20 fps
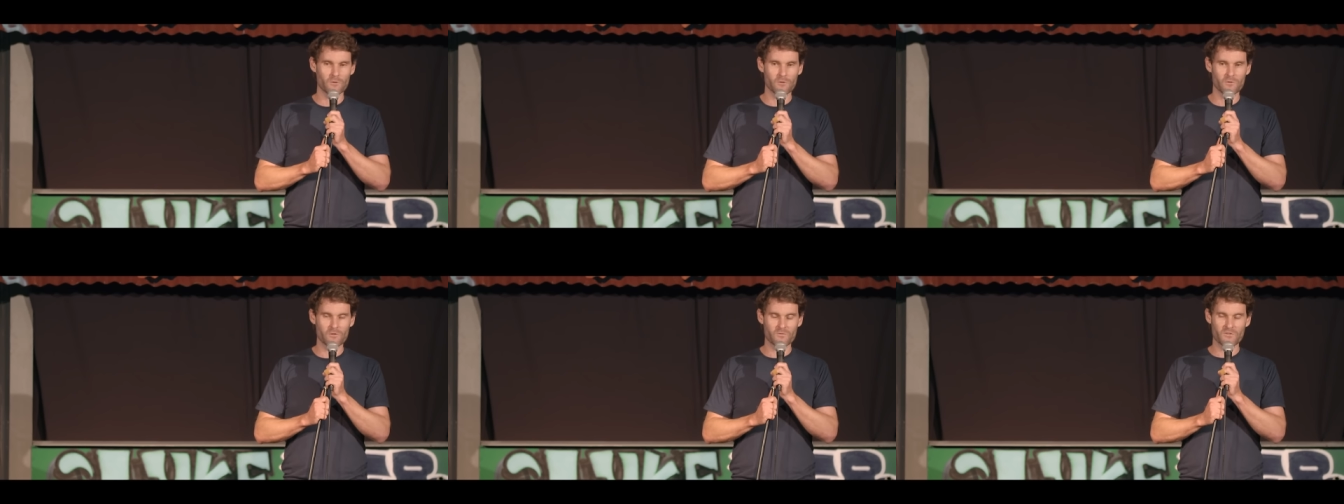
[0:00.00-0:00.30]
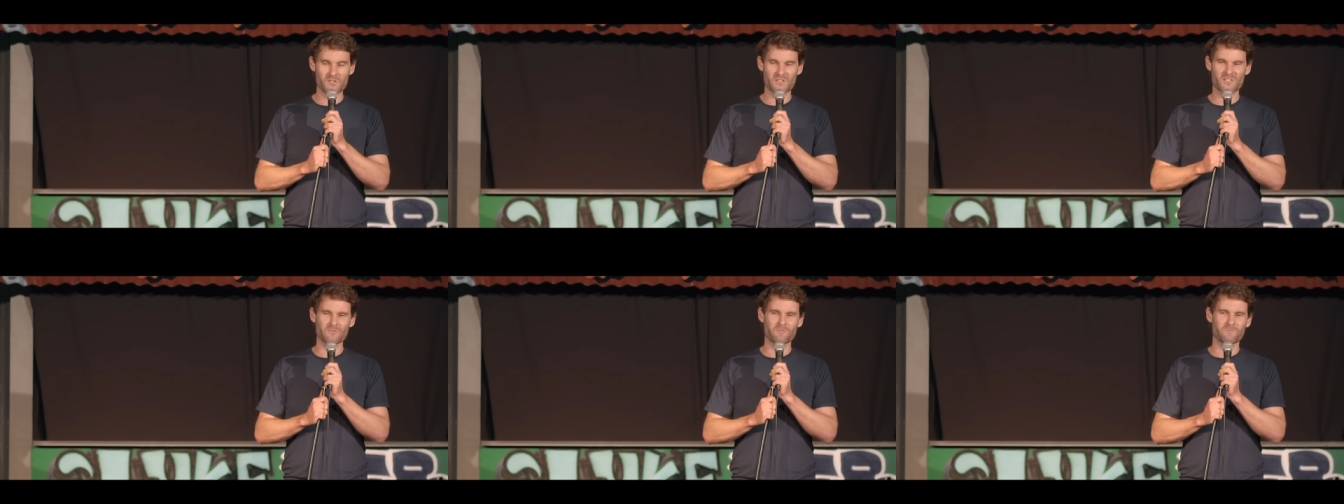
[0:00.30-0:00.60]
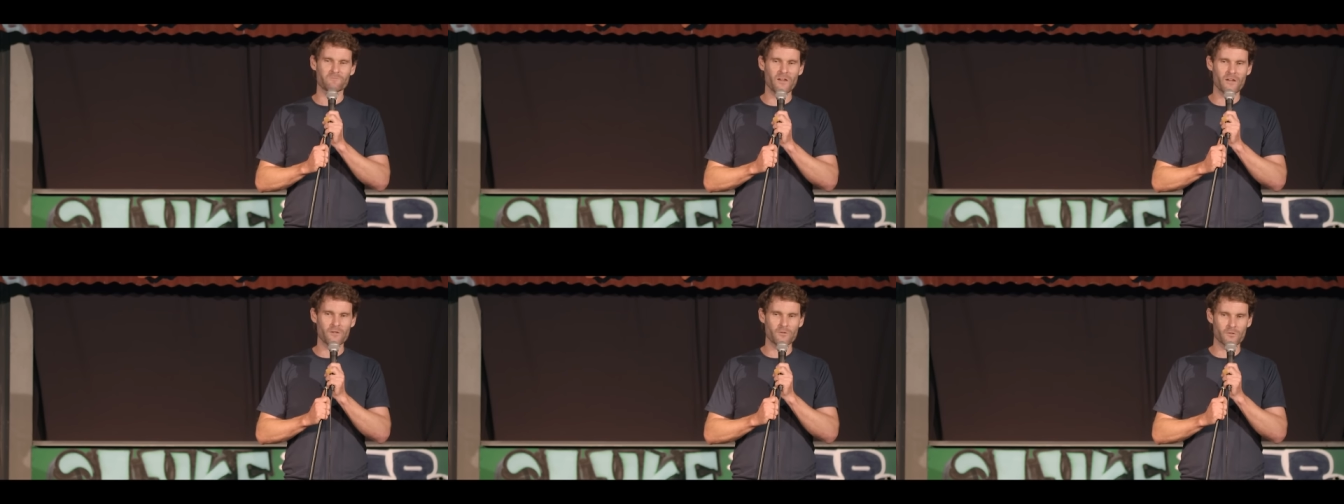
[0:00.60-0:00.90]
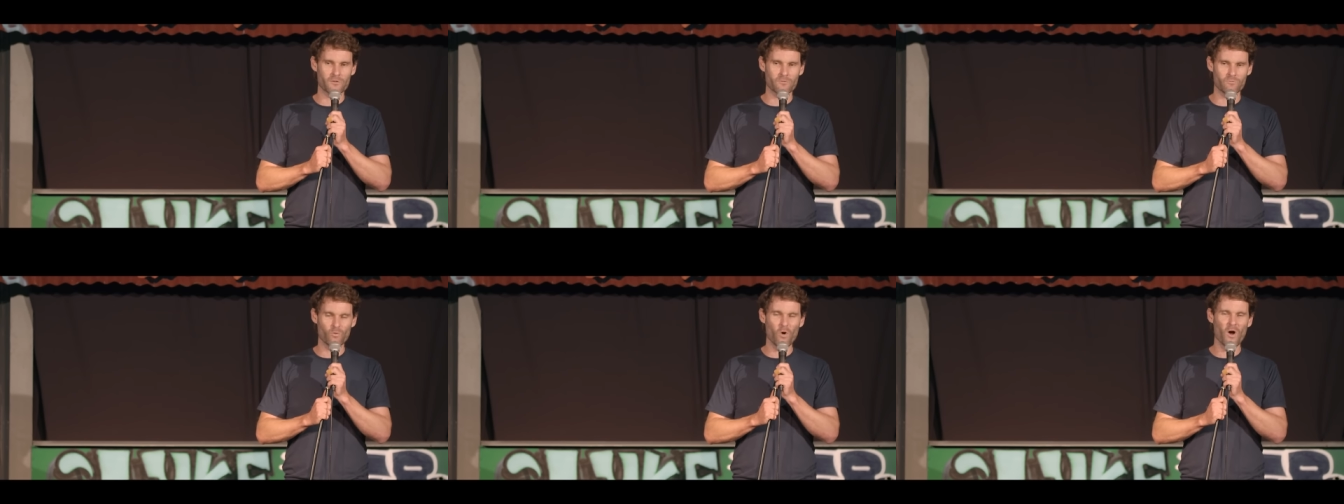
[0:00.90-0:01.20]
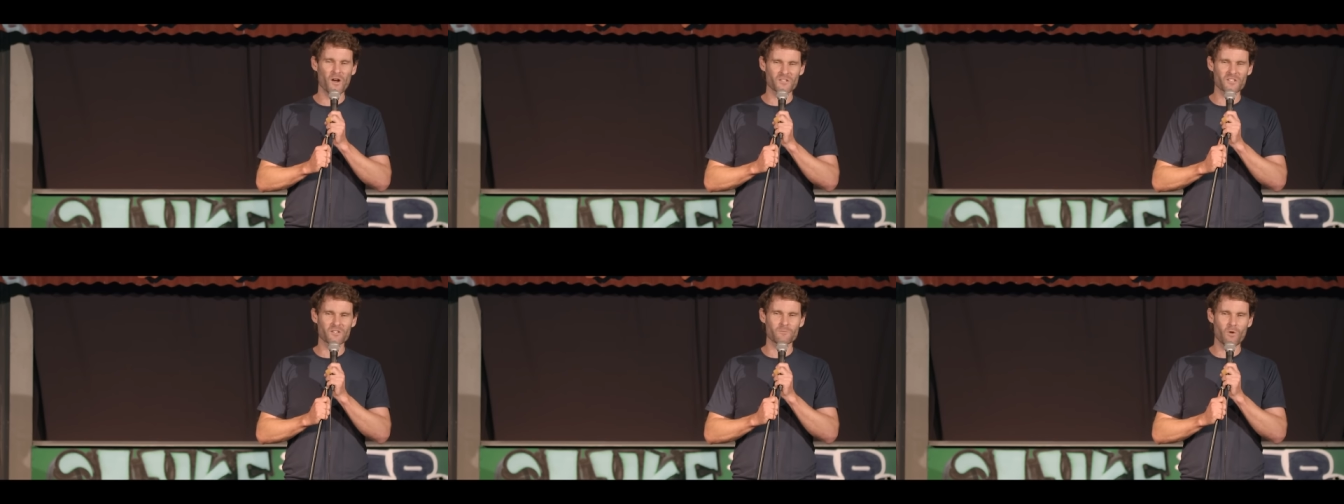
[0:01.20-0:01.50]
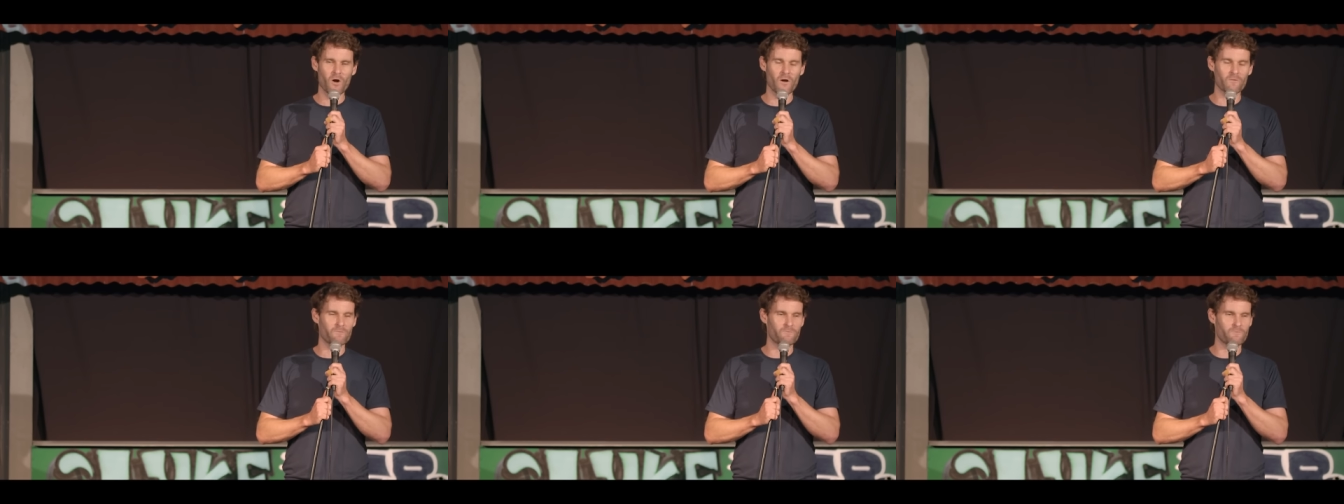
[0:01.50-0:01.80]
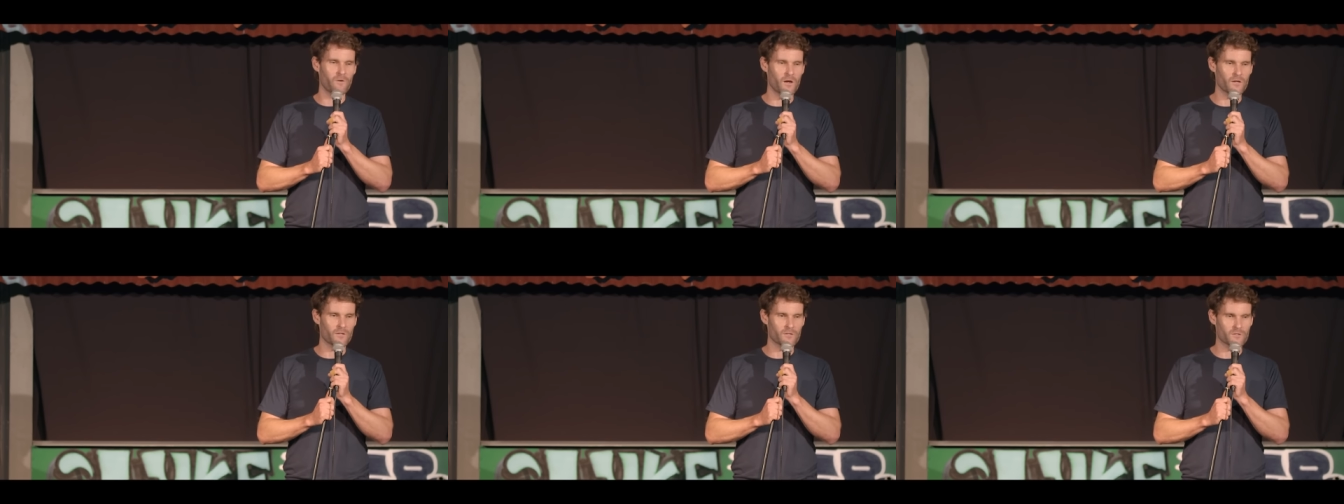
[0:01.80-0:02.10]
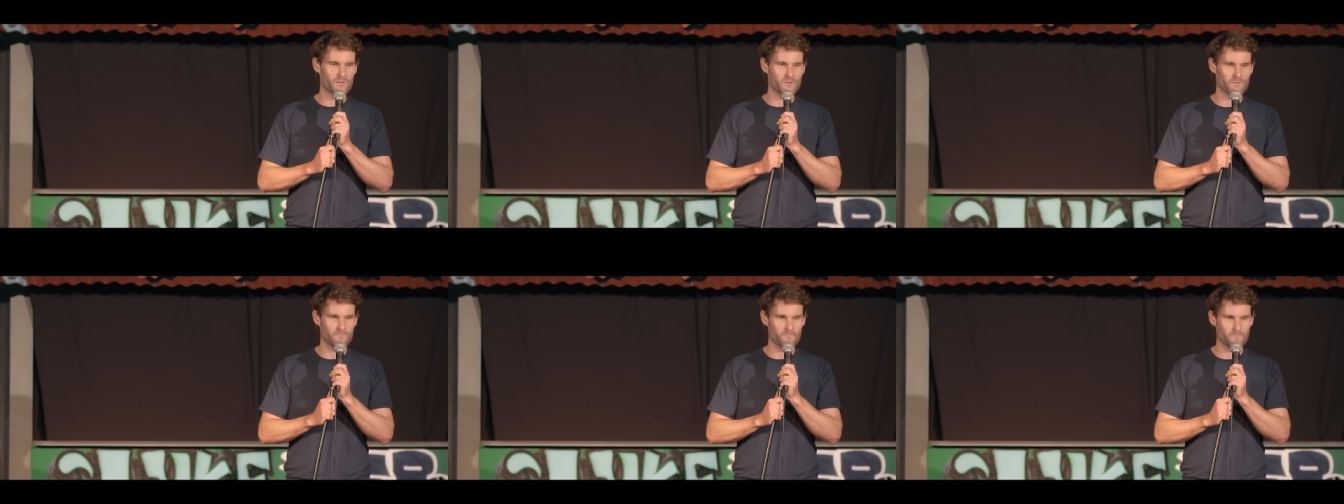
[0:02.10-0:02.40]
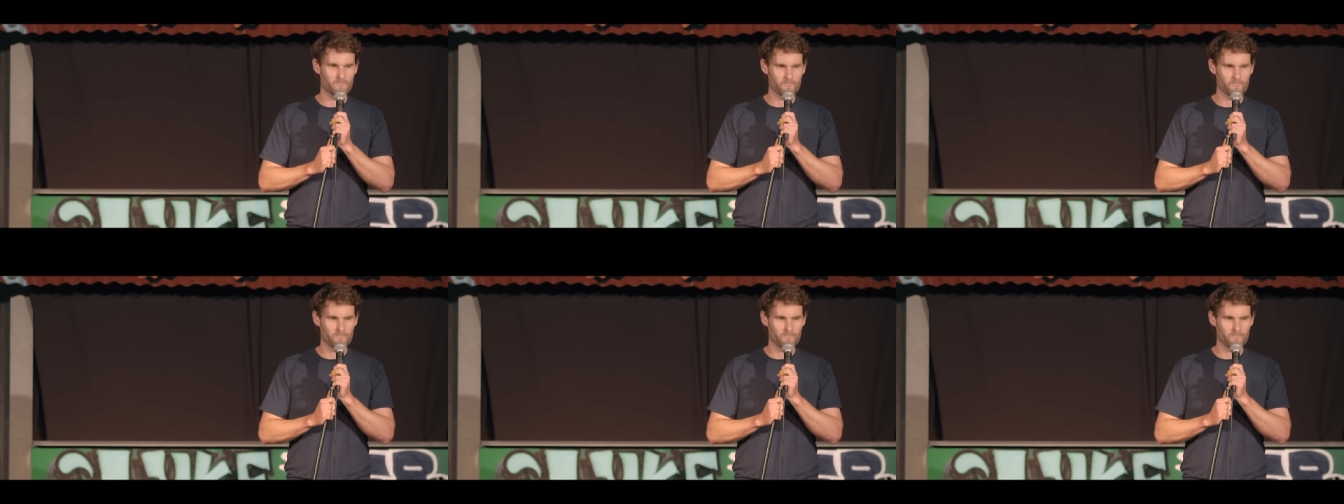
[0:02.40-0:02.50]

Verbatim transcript: you've just offended right to my face.